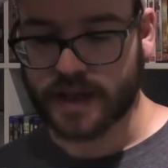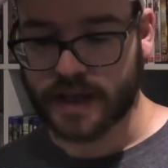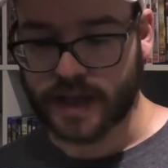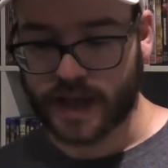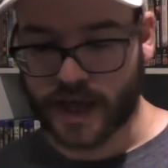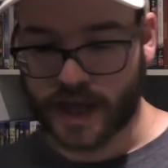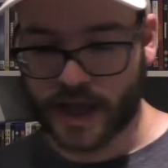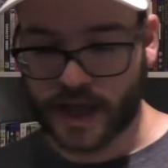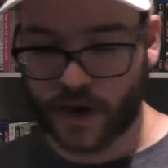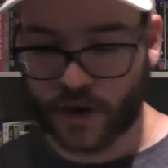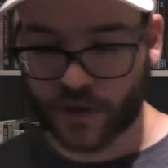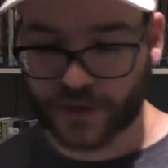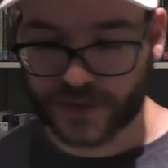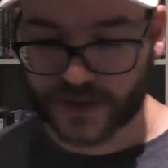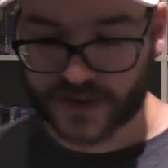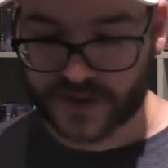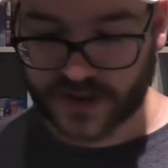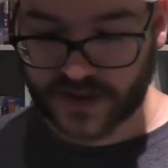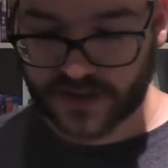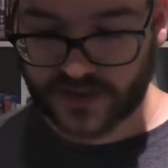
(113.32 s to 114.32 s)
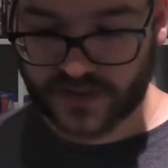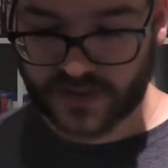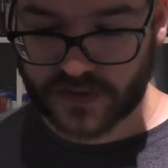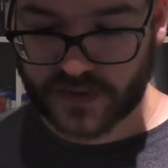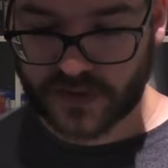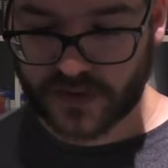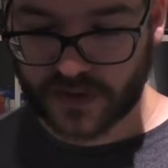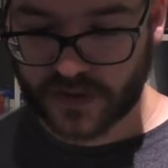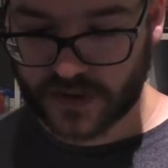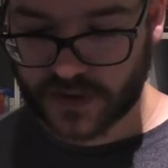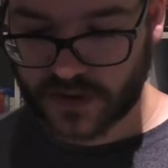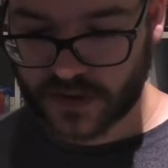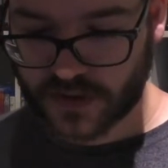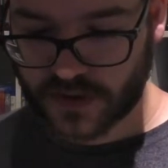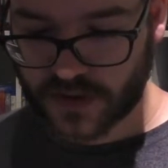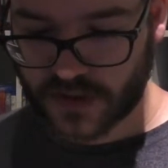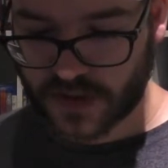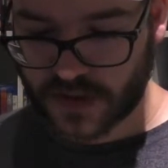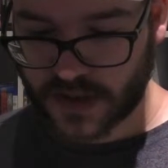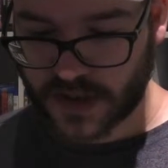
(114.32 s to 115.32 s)
On the disc,
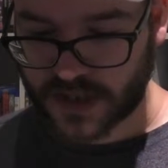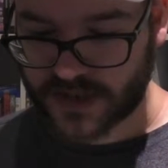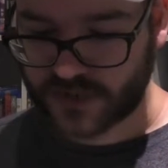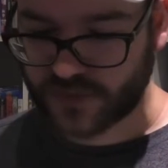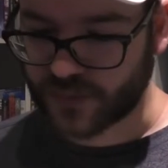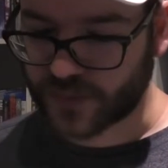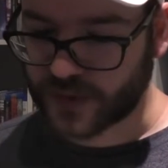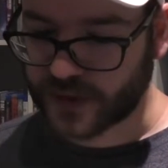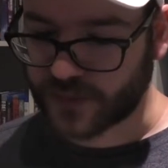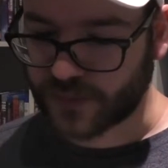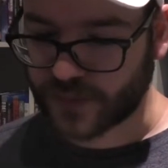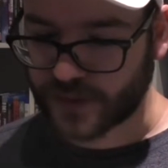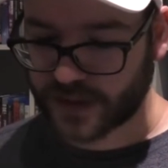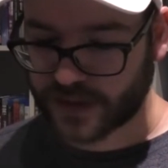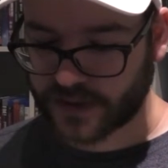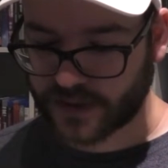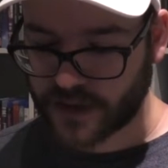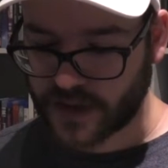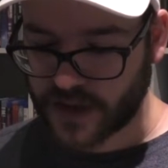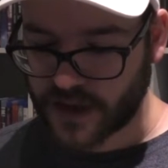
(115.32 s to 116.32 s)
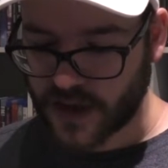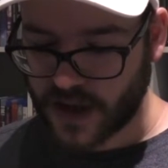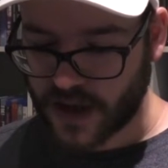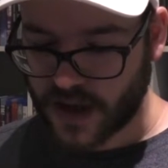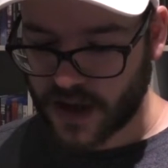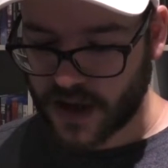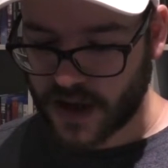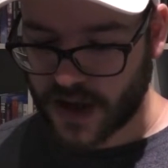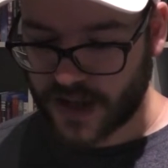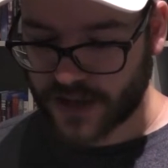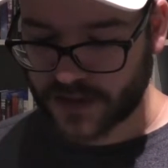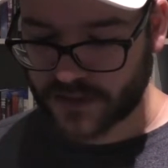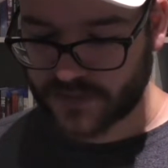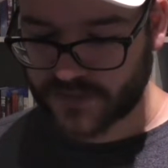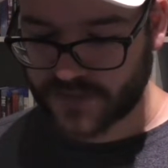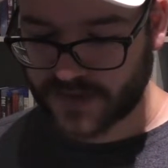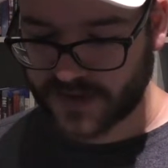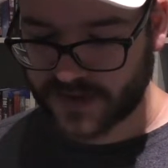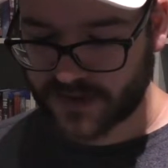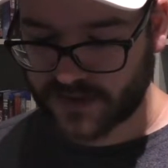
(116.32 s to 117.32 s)
it's really weird how they've
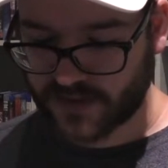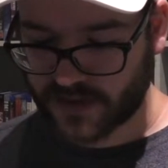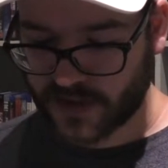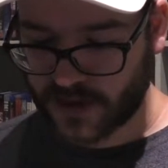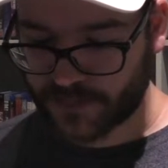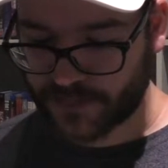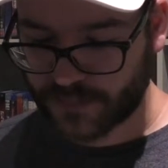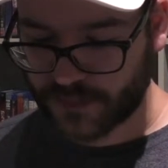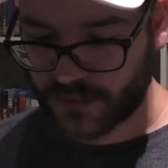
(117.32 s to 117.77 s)
set this up.